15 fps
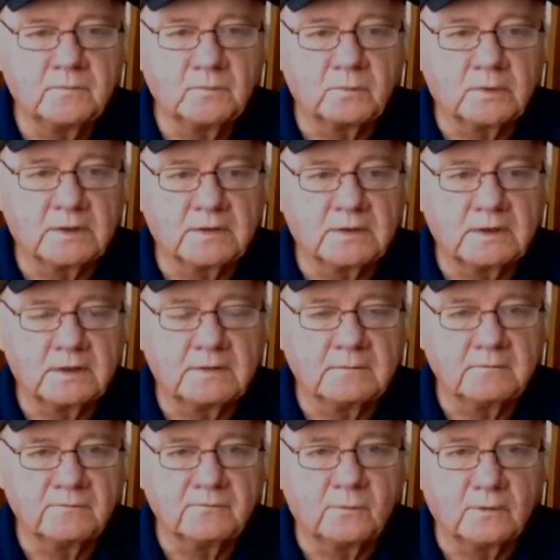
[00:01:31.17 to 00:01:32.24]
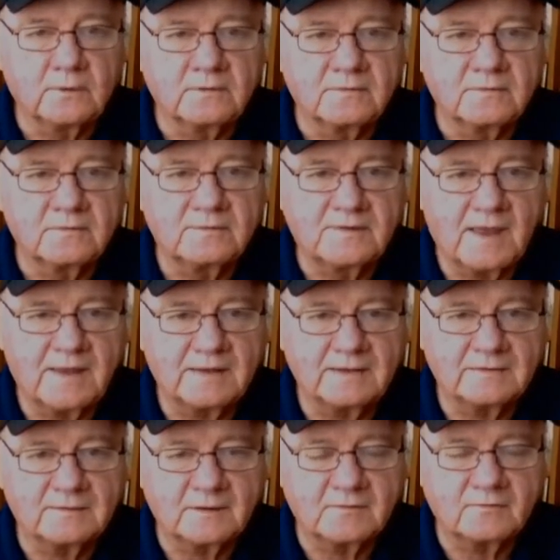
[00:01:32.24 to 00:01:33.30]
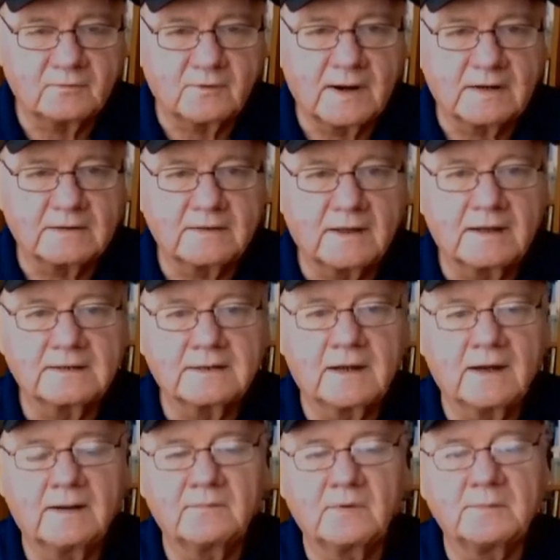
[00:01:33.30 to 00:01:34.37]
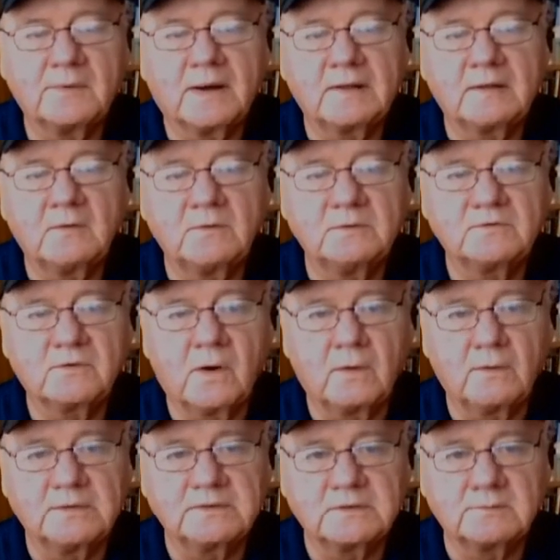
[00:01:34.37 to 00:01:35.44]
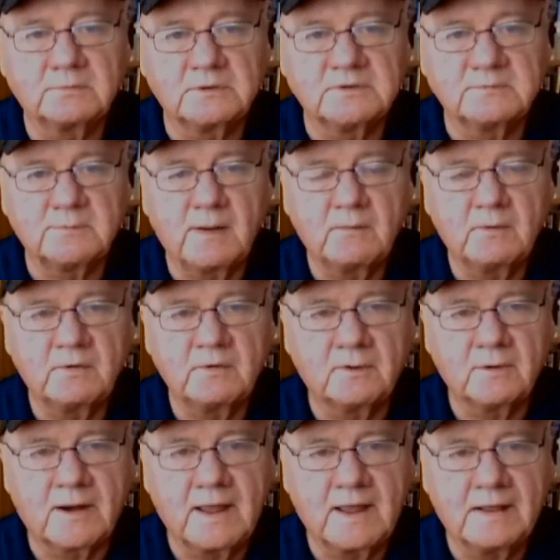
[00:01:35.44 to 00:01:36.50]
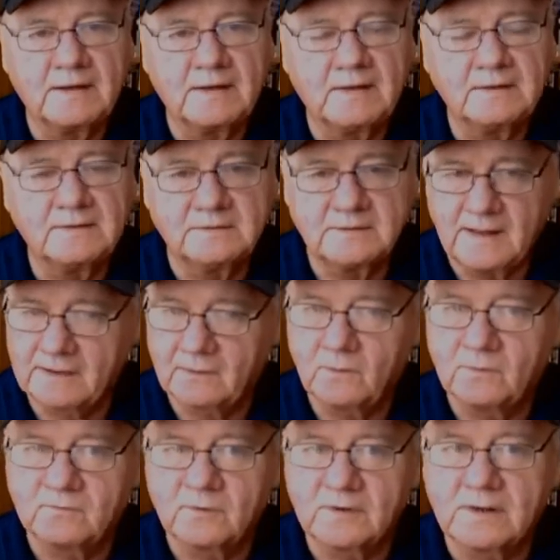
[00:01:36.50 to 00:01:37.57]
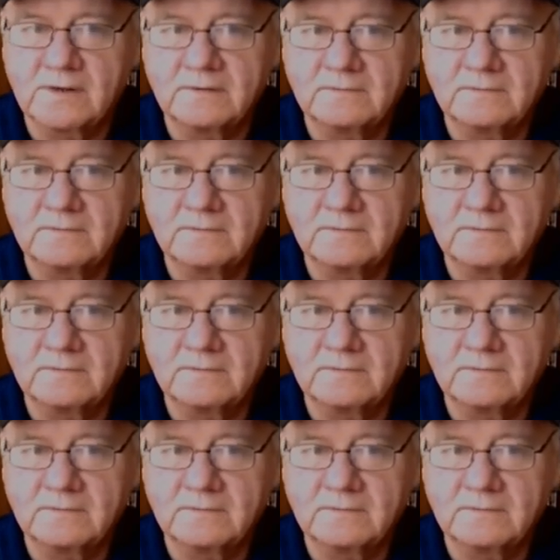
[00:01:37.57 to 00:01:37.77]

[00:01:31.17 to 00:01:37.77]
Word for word: Rick Needham for day at the track.com reminding you as always to please bet with your head, not over it.